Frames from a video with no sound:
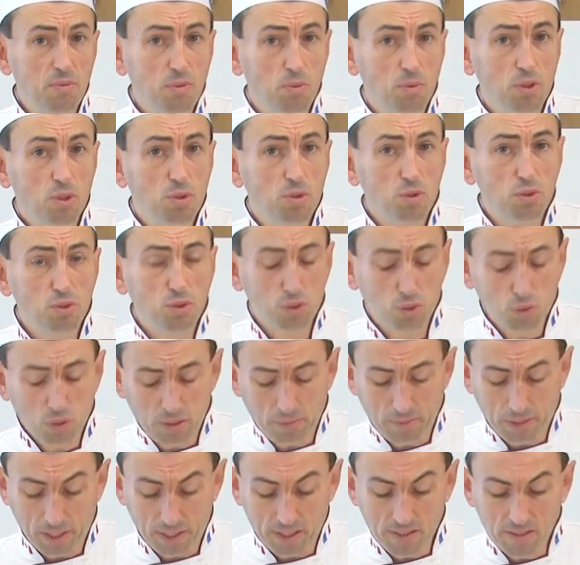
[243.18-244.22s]
if you want to use the
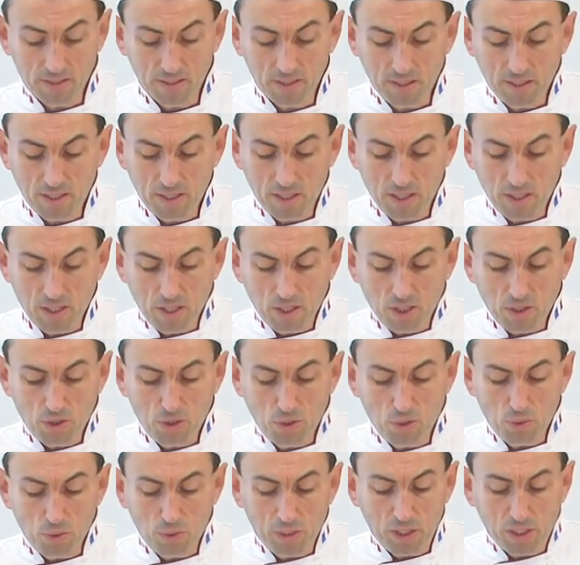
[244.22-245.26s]
trimmings.
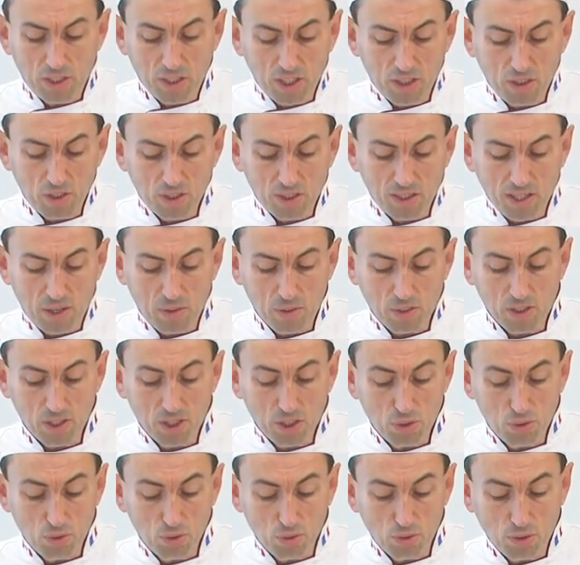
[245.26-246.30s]
You will cut the carrot
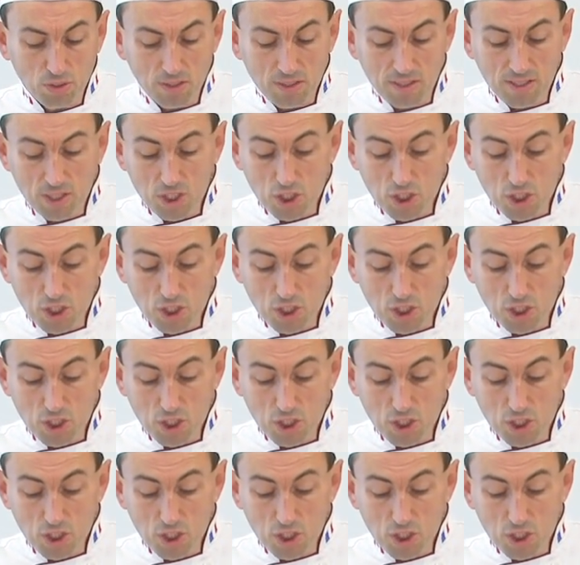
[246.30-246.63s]
into